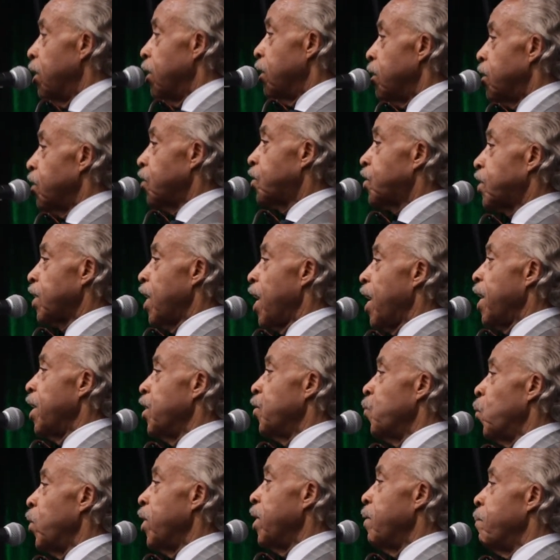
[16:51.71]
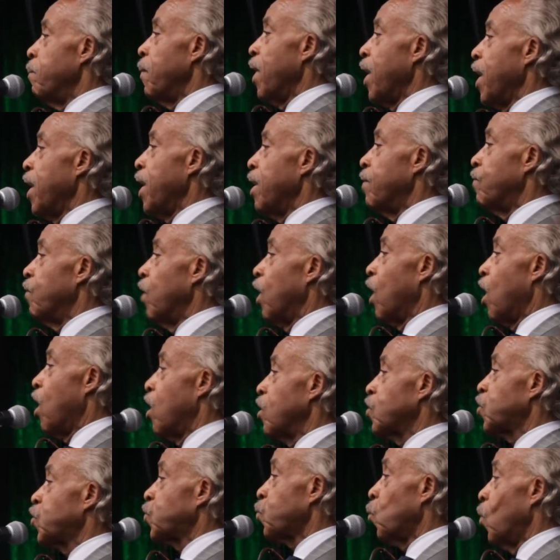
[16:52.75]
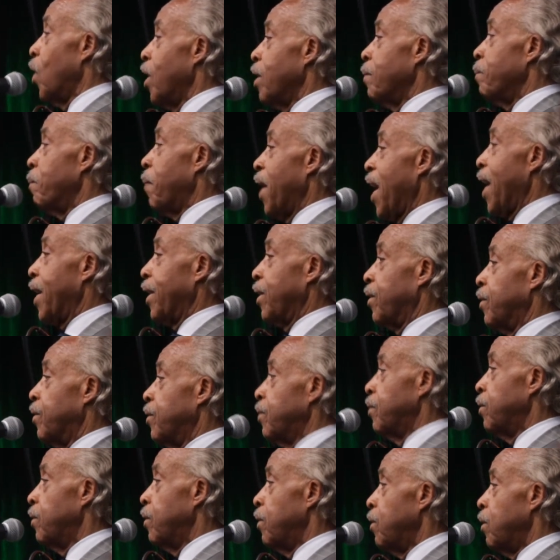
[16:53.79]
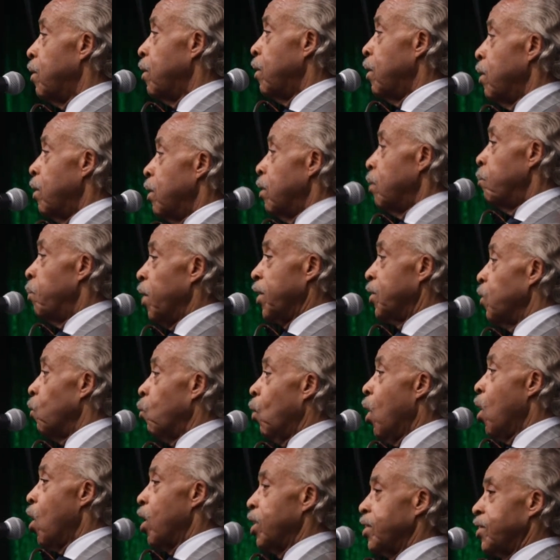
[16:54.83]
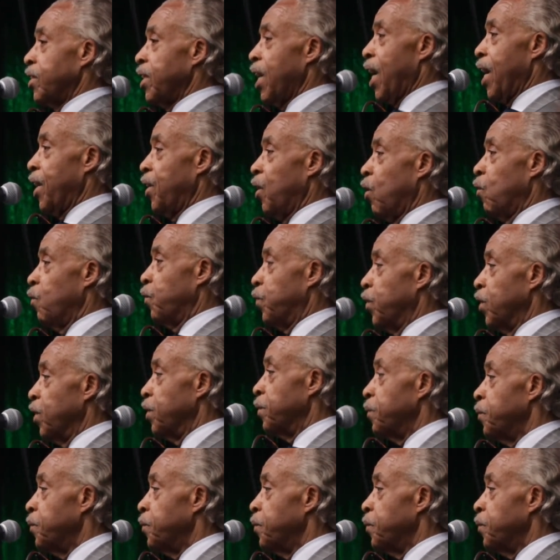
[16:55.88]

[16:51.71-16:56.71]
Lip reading: to say we may have lost one battle, but the war's not over.